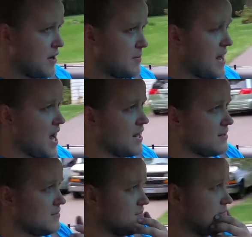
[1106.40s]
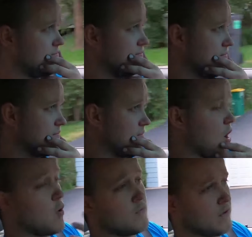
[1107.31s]
I'm not,
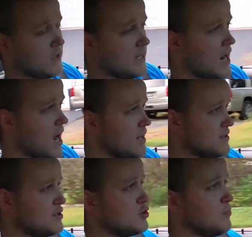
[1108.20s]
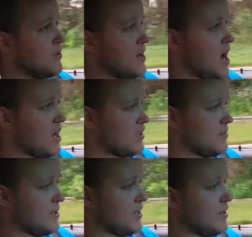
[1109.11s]
hopefully not, super knock
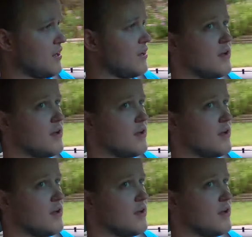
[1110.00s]
limited,